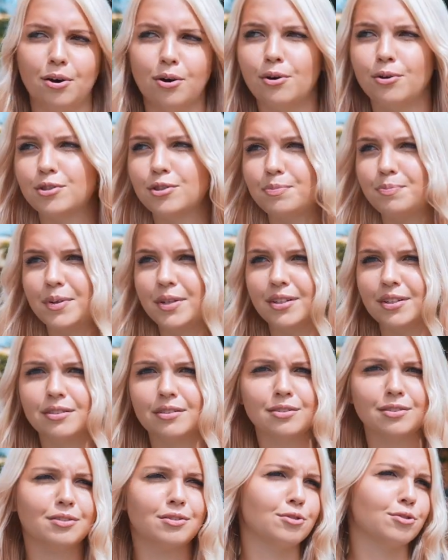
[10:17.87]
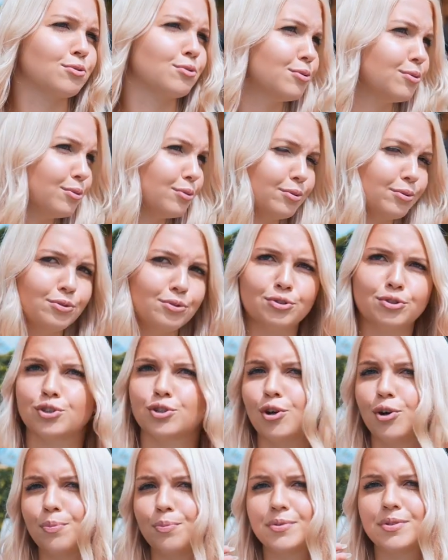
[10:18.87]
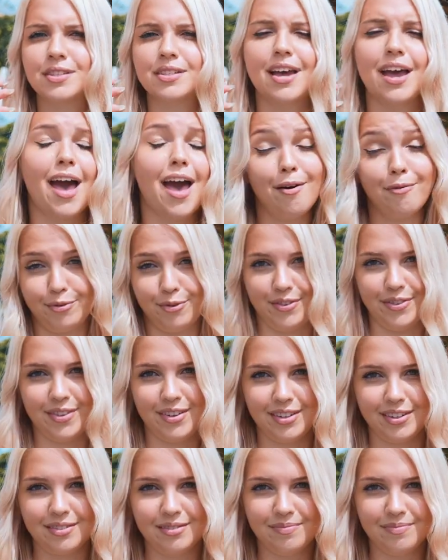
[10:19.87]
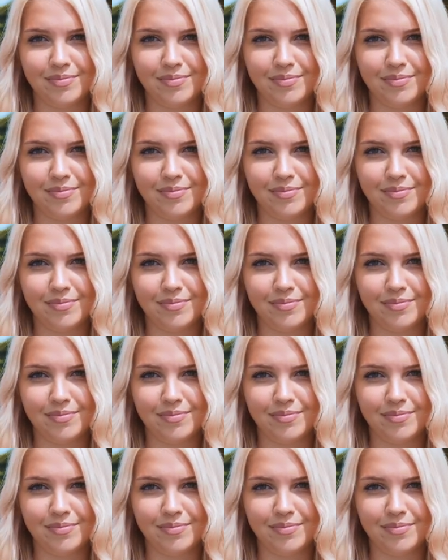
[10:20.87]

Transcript: hospitals, schools, shops, everything.